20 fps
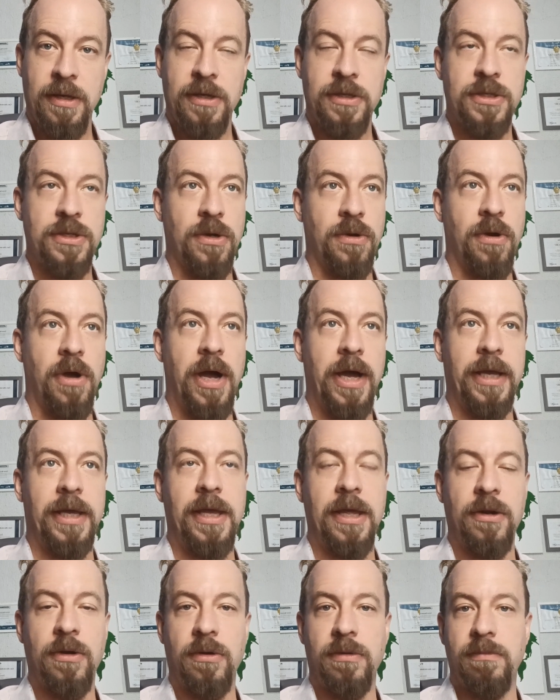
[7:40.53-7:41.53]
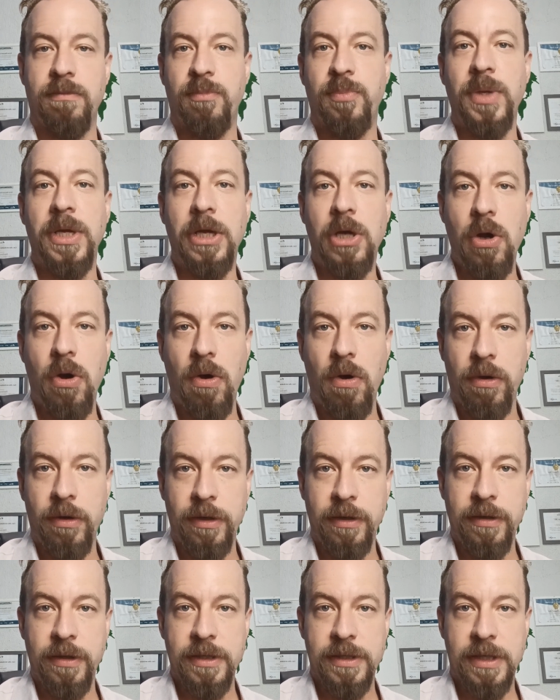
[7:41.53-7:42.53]
So I cannot be God
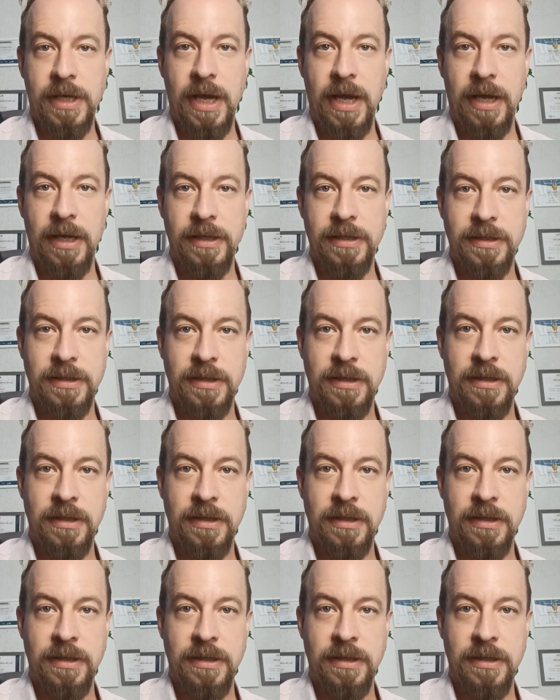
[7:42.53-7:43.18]
in this case.